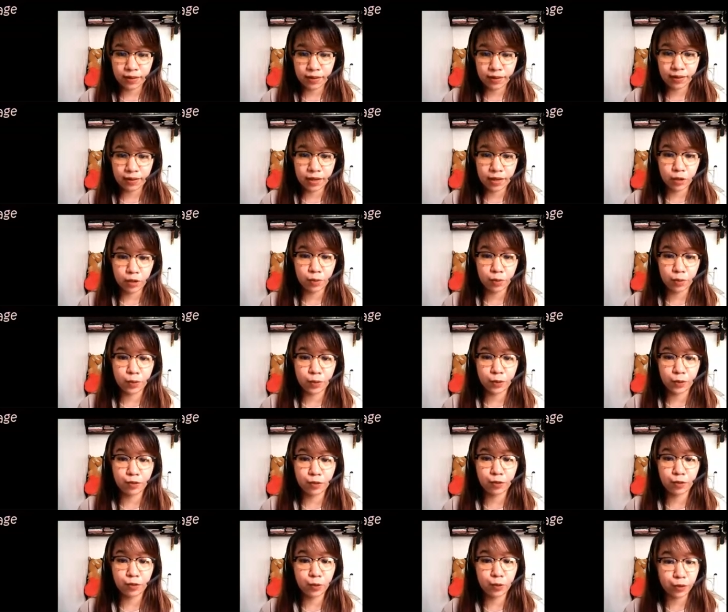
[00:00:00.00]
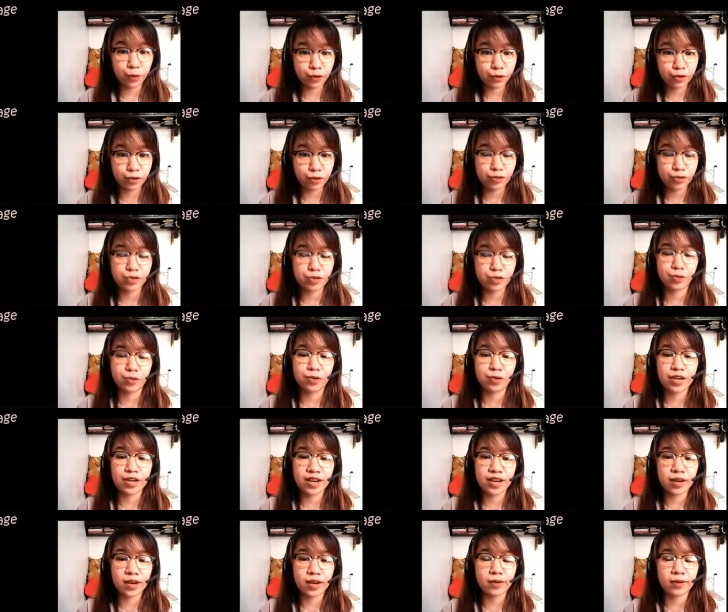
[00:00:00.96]
They're both words or
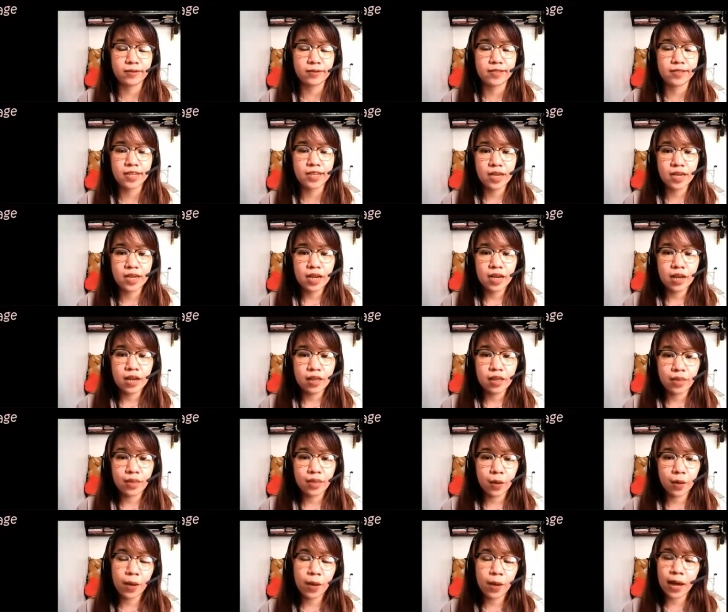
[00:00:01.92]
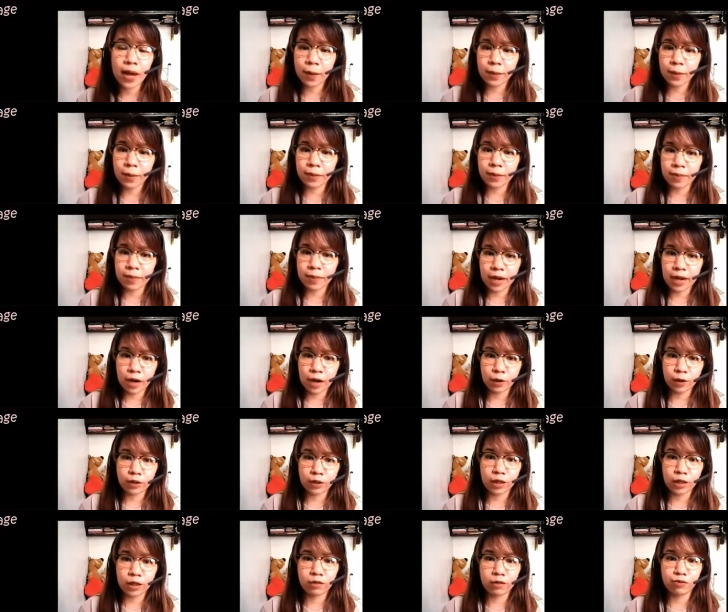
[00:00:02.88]
nouns. Now, how about
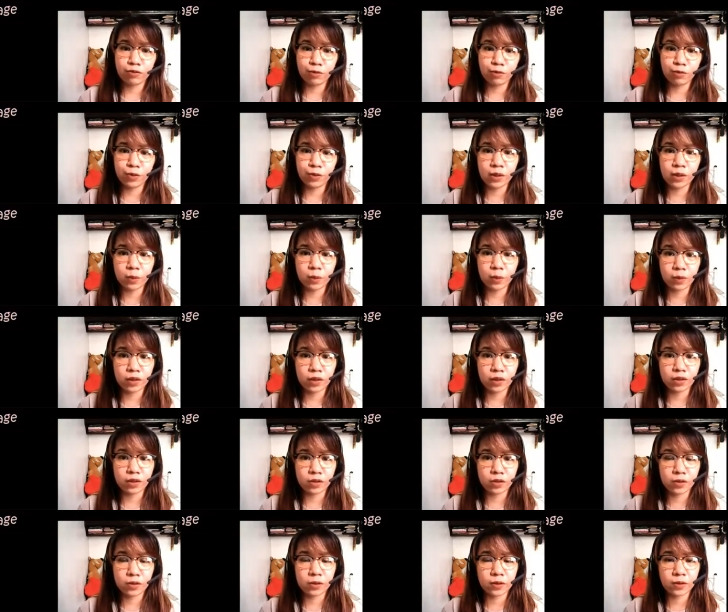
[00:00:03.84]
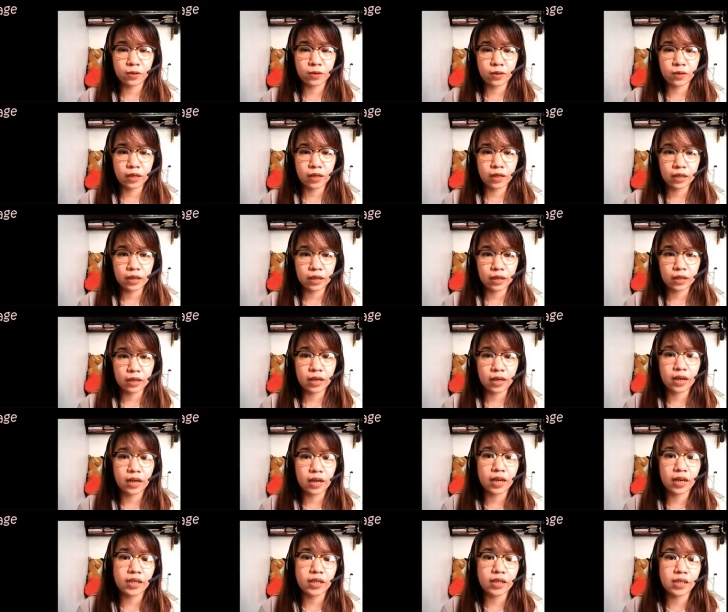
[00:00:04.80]
if we want to connect an
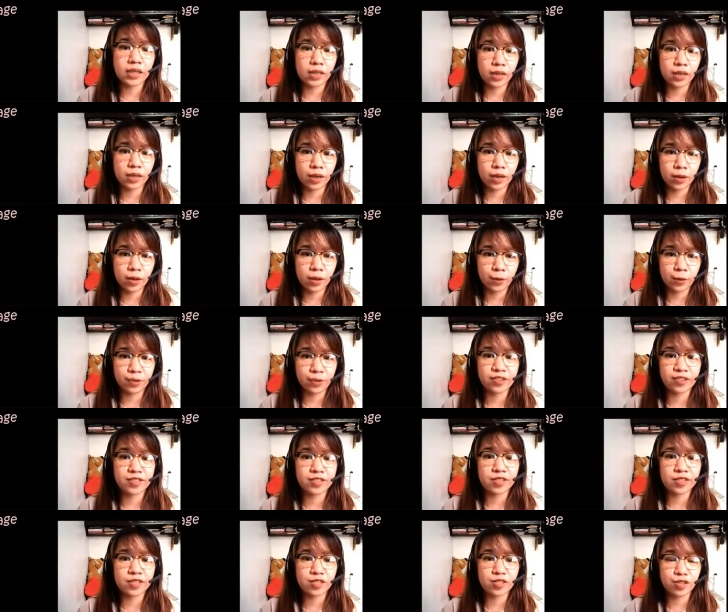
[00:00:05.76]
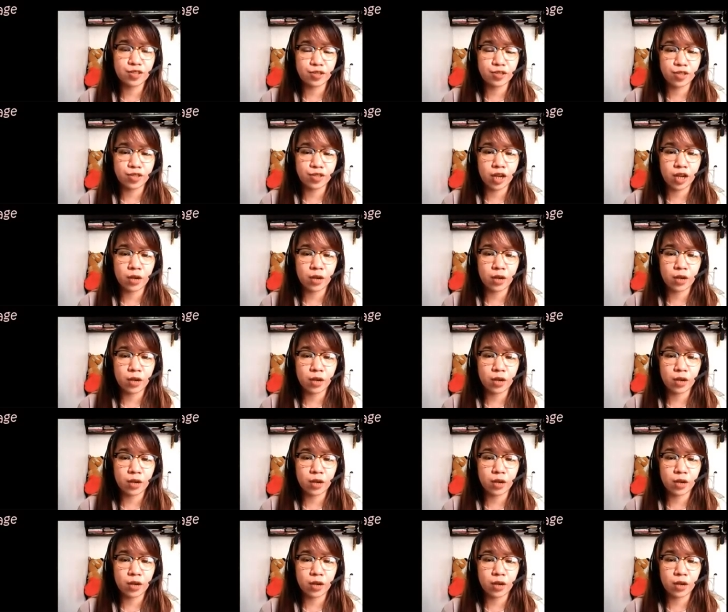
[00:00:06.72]
idea or a sentence?